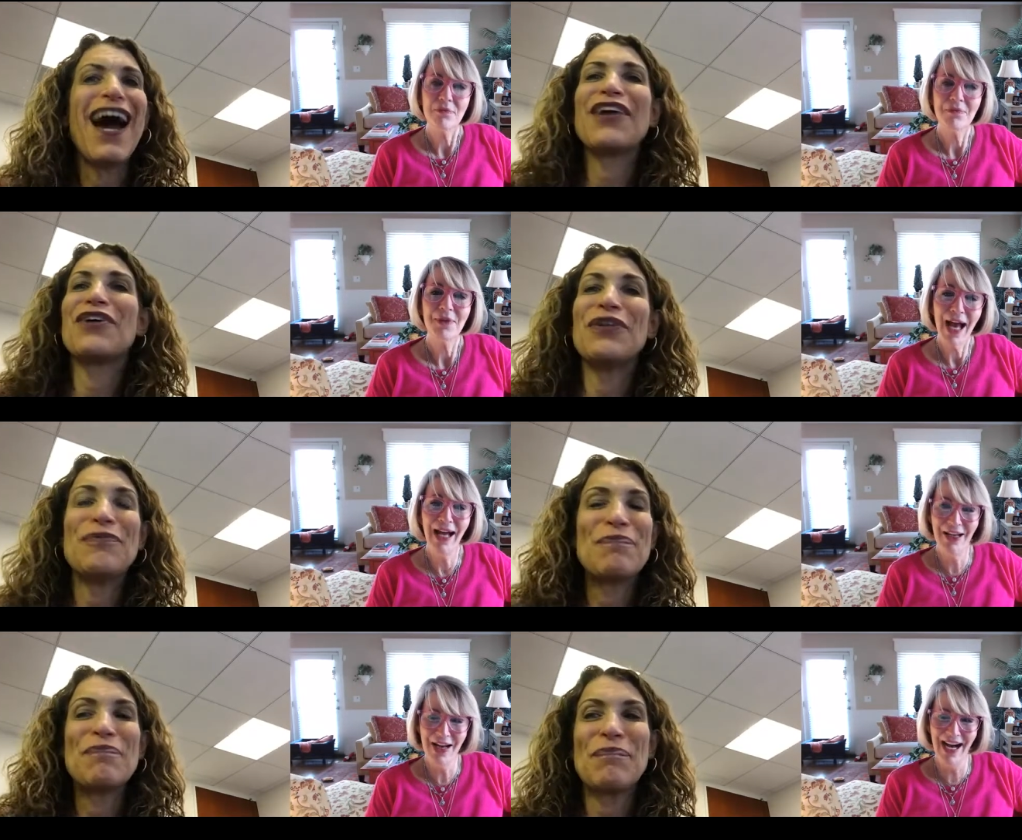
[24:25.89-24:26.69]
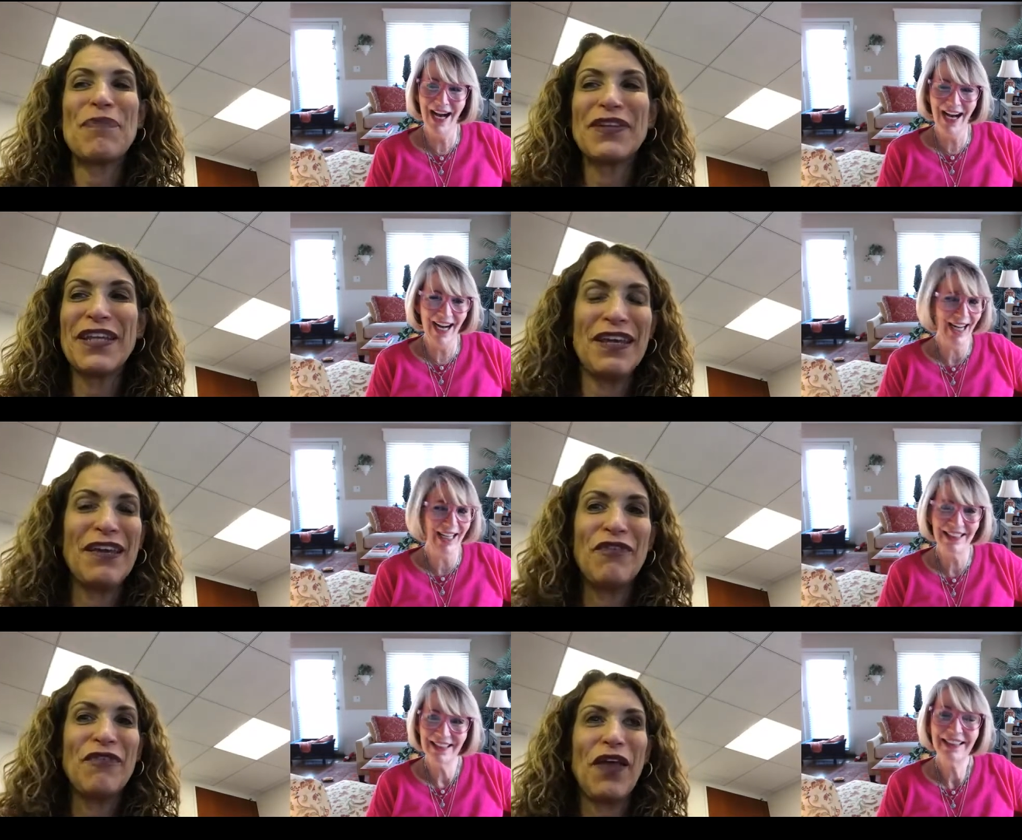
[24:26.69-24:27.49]
Speaker 1: I couldn't
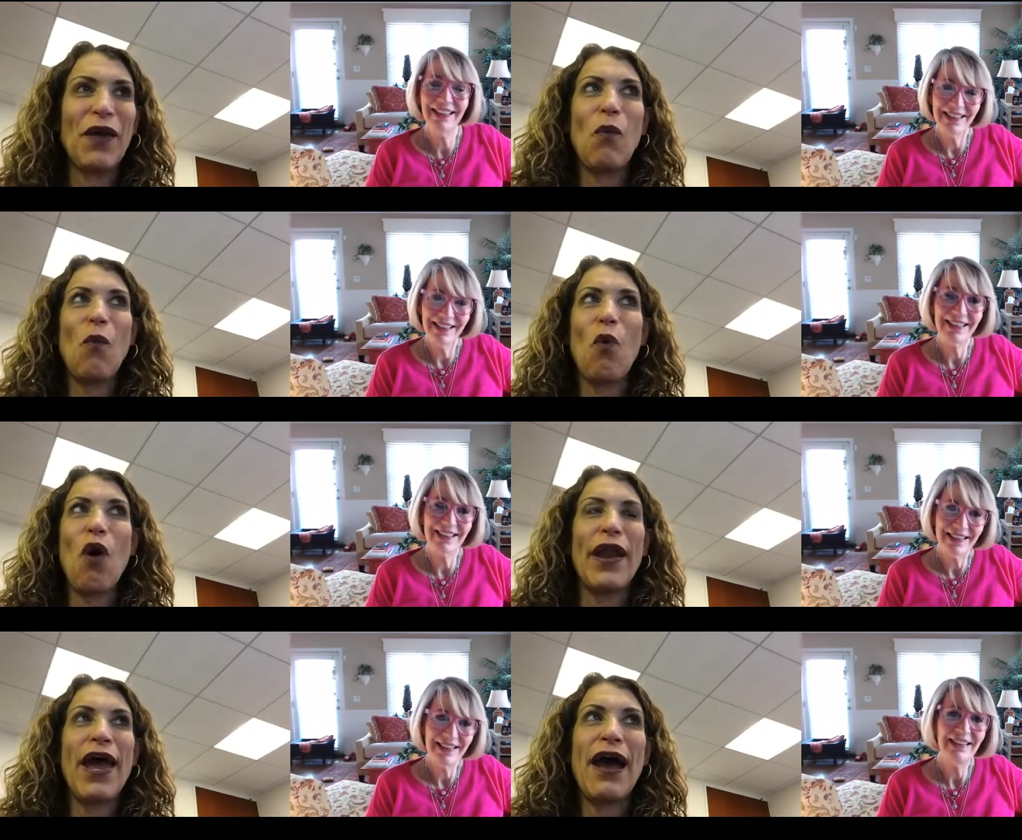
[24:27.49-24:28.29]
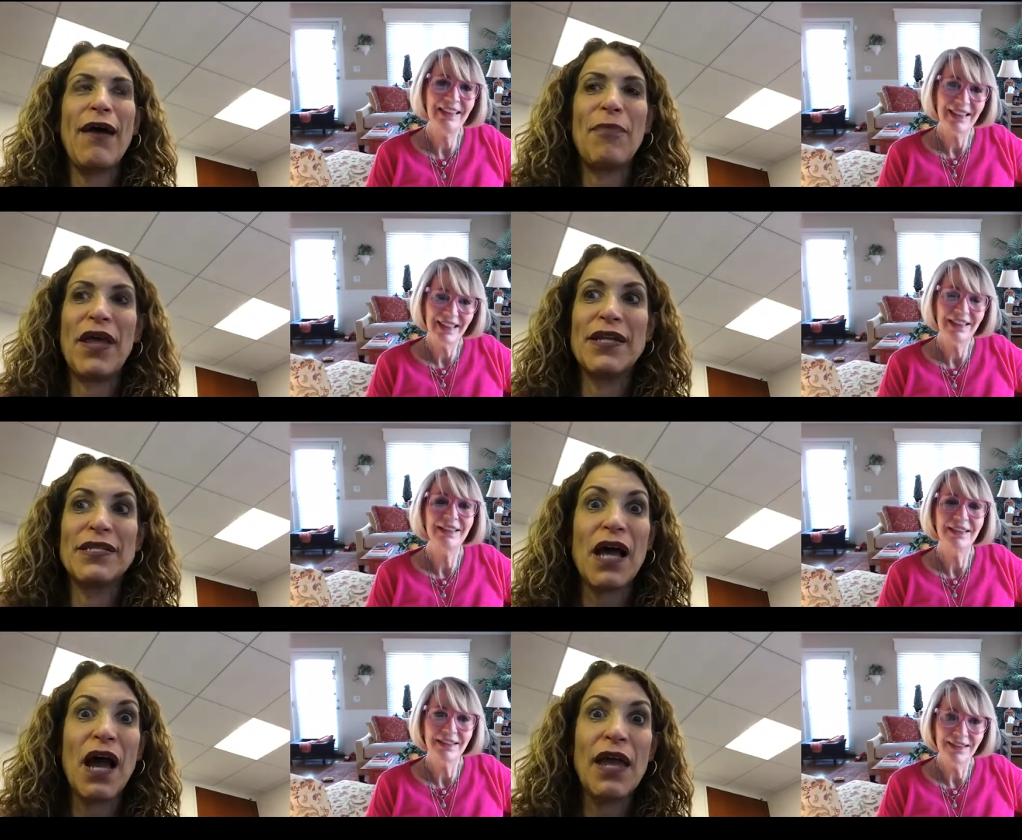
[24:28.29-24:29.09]
believe like what
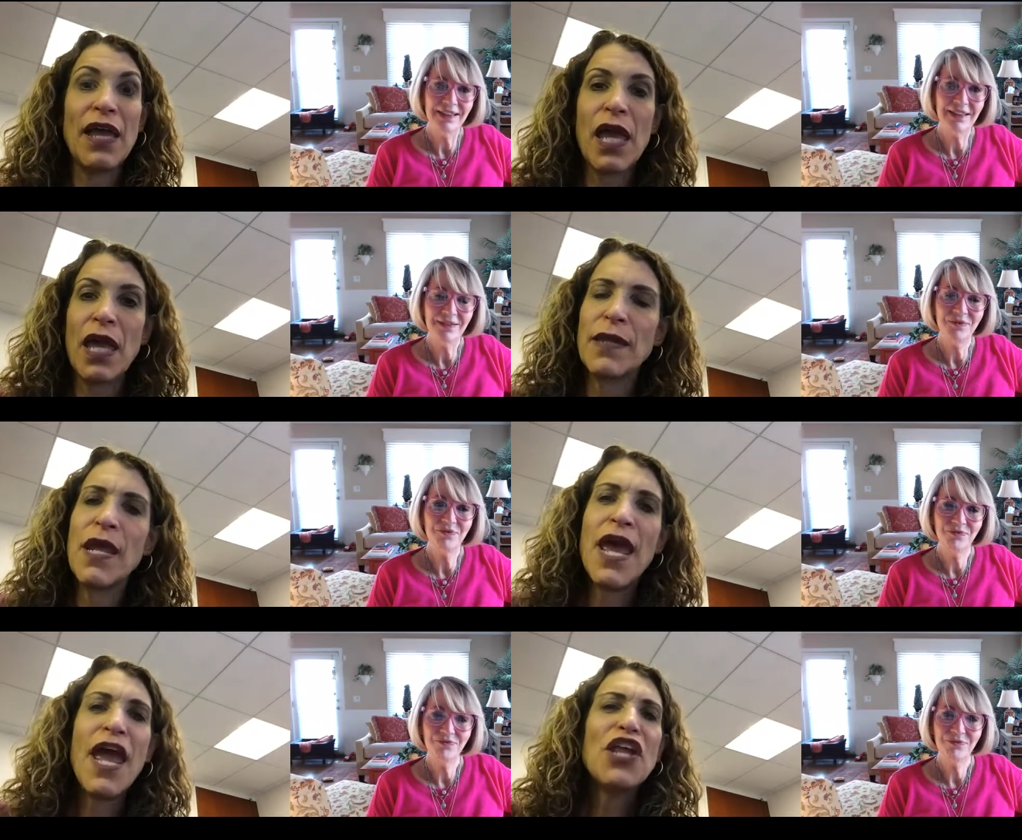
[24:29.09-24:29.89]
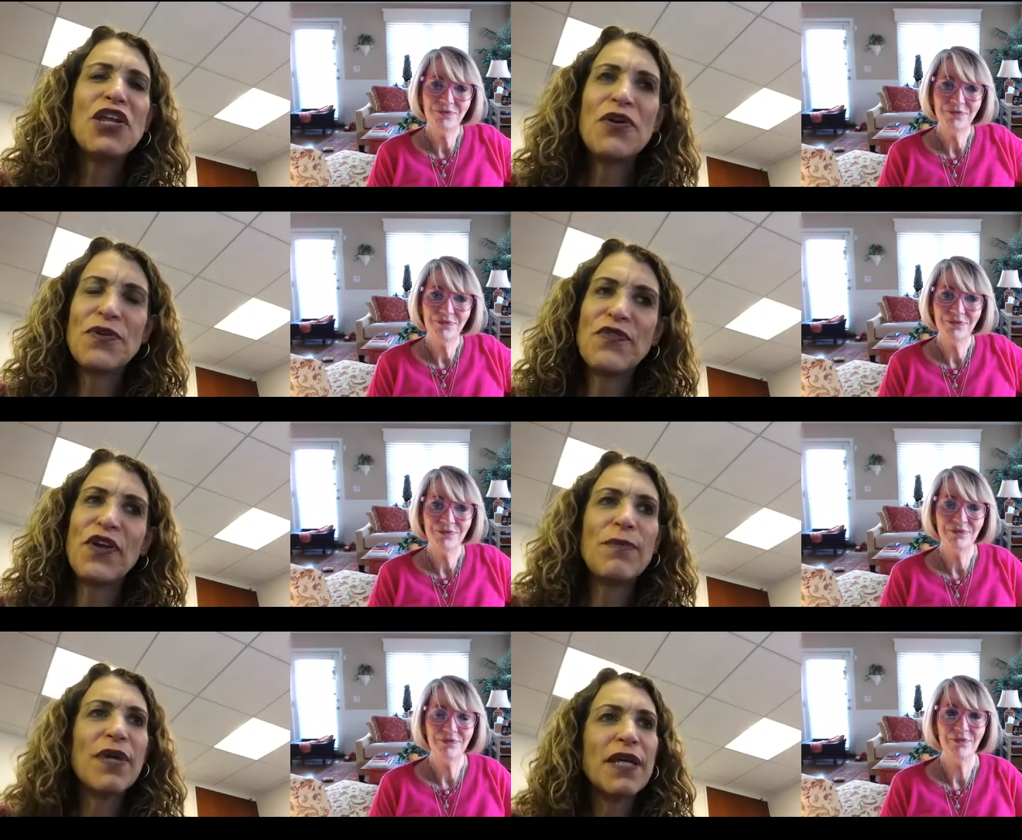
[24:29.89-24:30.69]
happened. I and you know it's
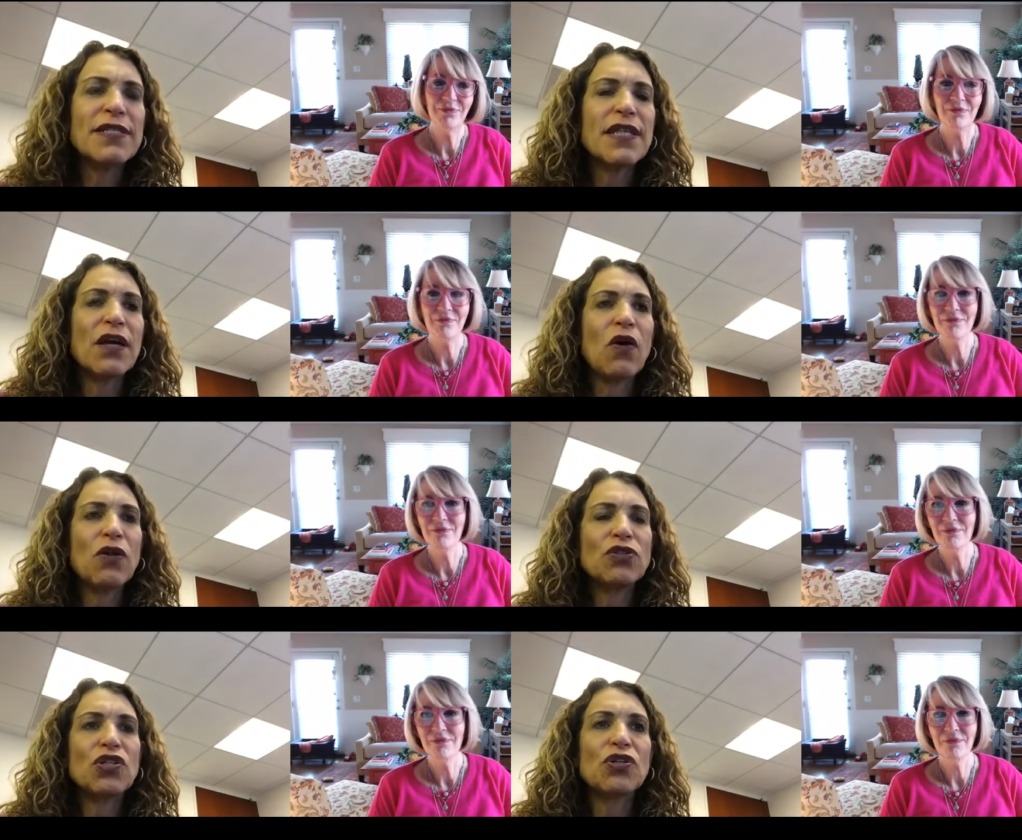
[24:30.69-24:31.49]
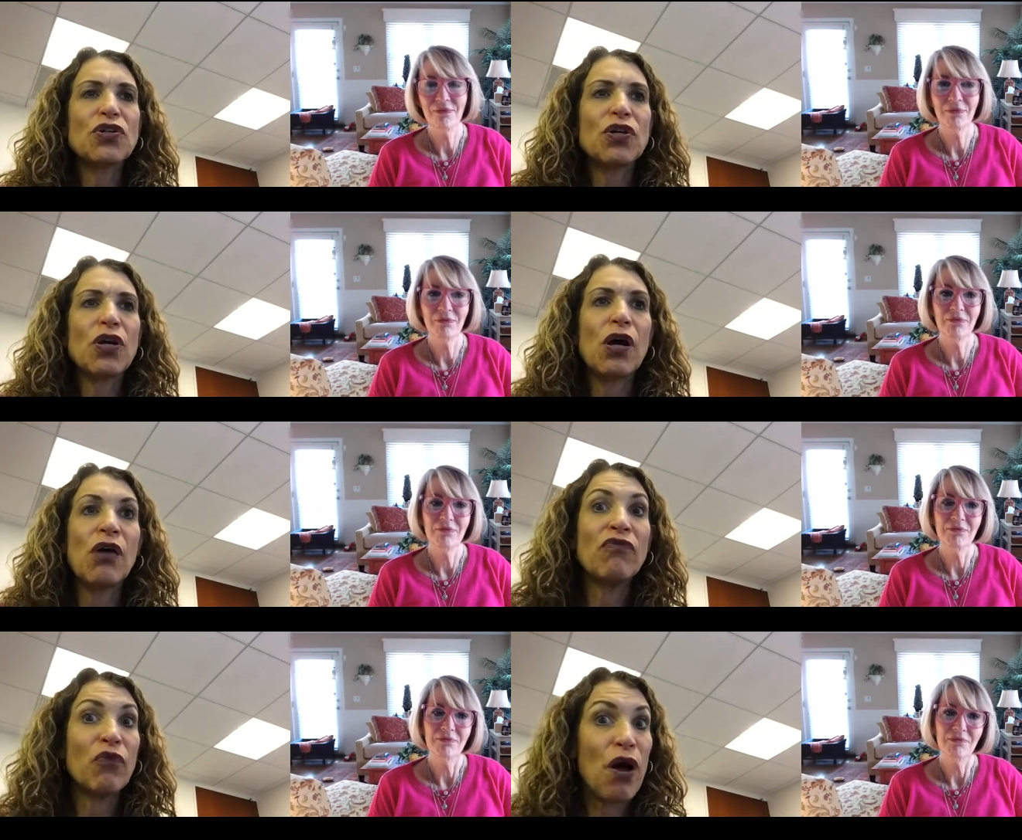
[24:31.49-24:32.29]
funny because the culture
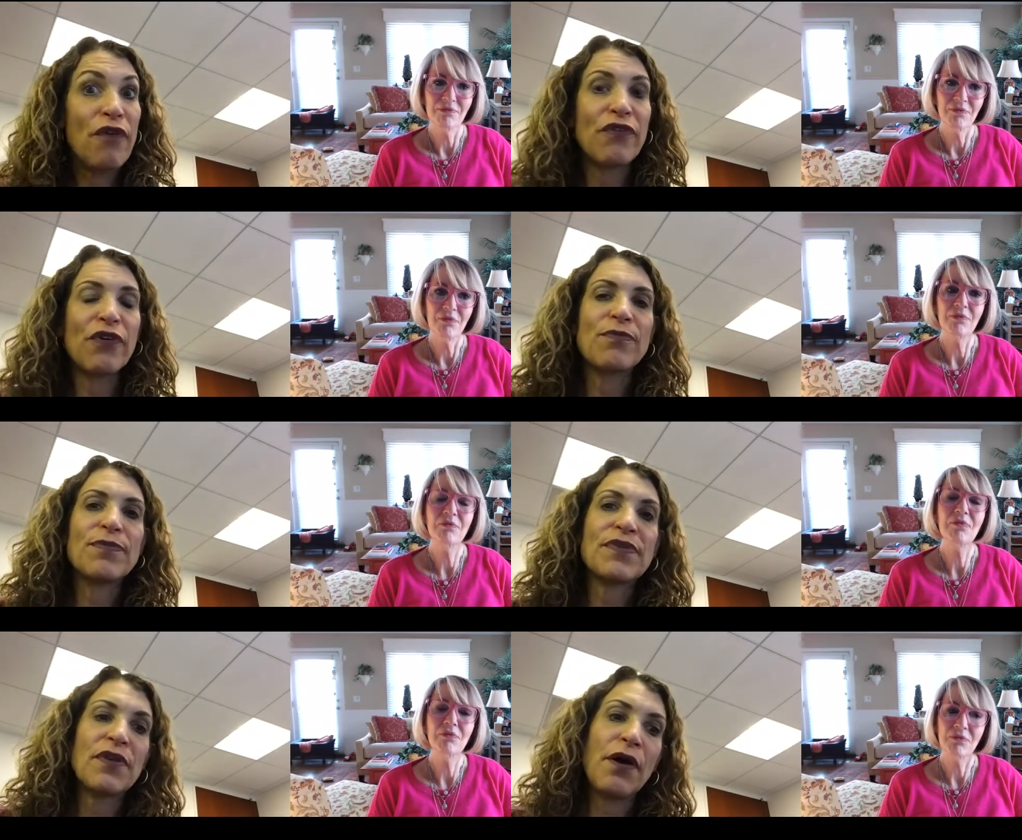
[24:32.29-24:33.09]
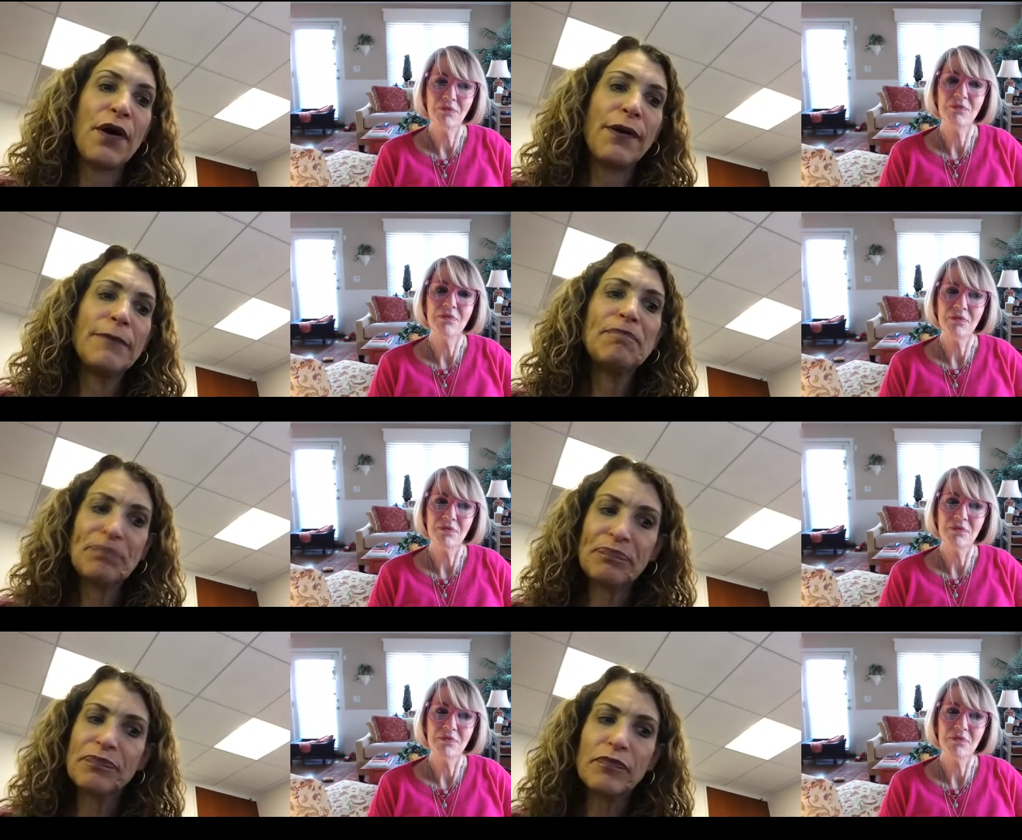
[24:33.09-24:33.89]
of law firms, um,
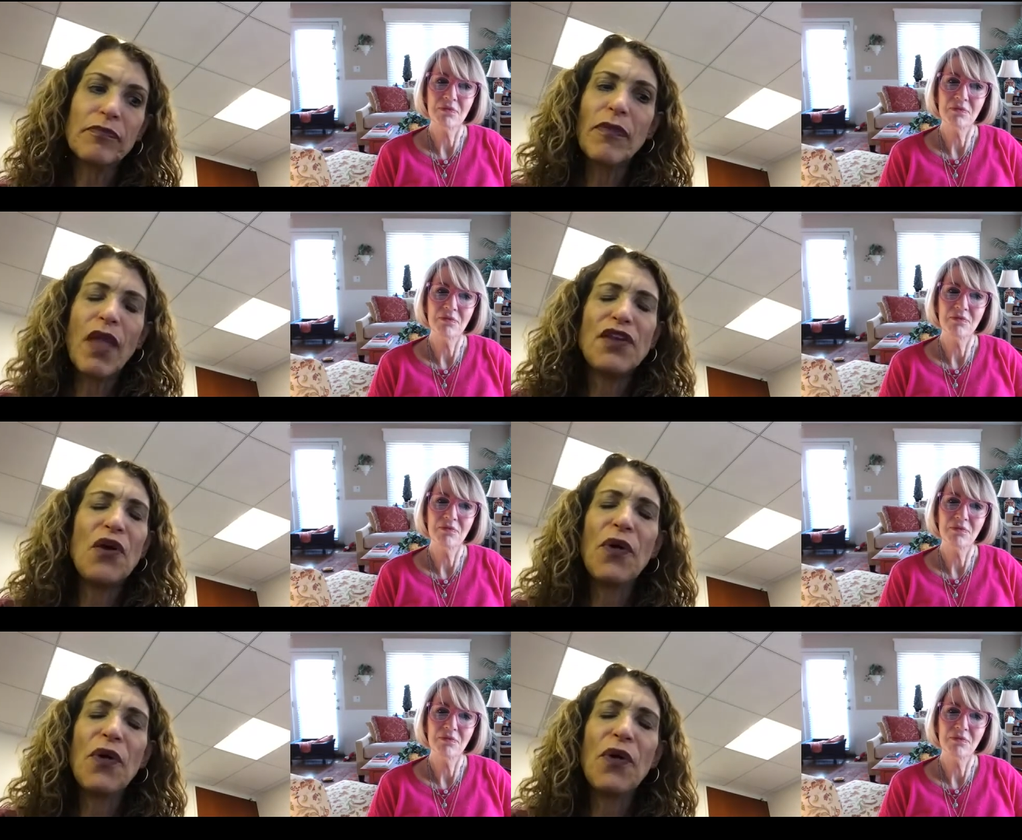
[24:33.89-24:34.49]
you know,